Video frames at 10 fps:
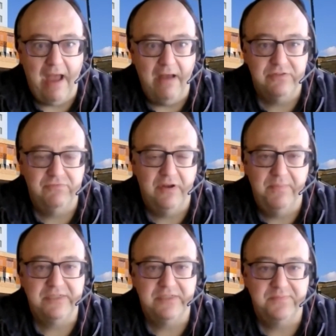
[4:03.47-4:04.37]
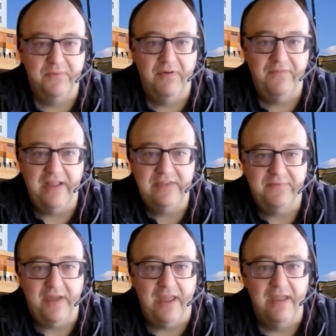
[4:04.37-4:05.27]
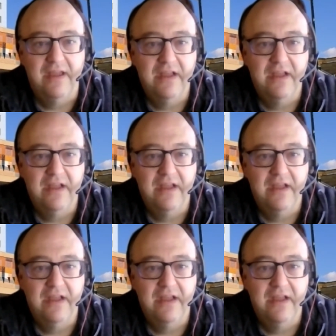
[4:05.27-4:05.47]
how to run a business more effectively.